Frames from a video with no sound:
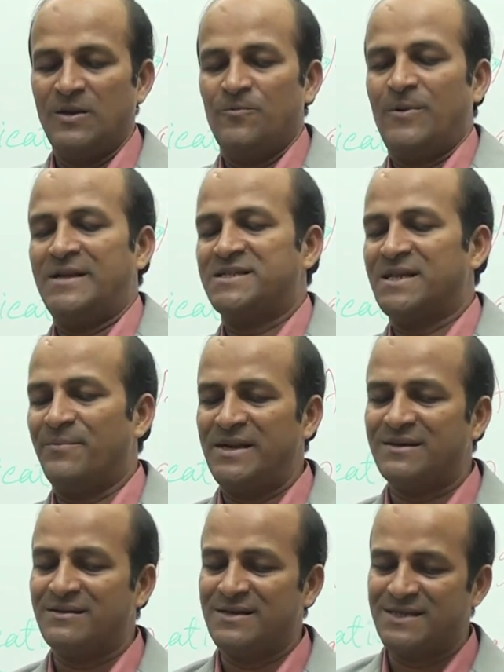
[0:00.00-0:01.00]
When
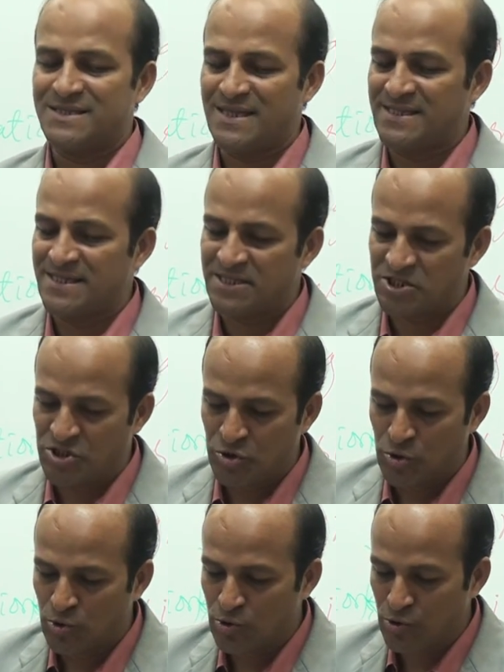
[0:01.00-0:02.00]
somebody criticizes
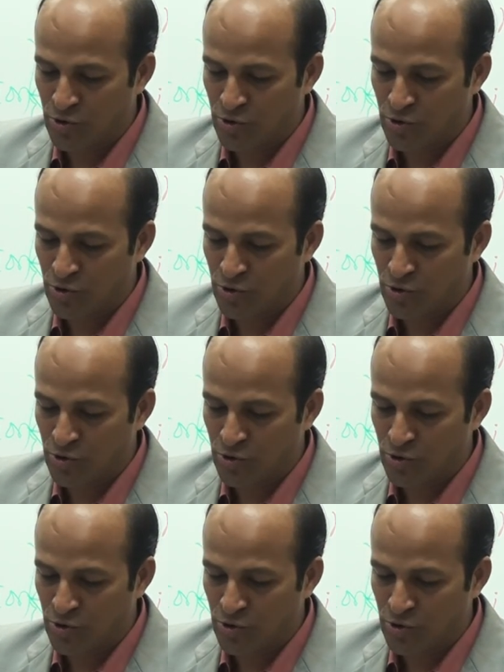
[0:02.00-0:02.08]
you,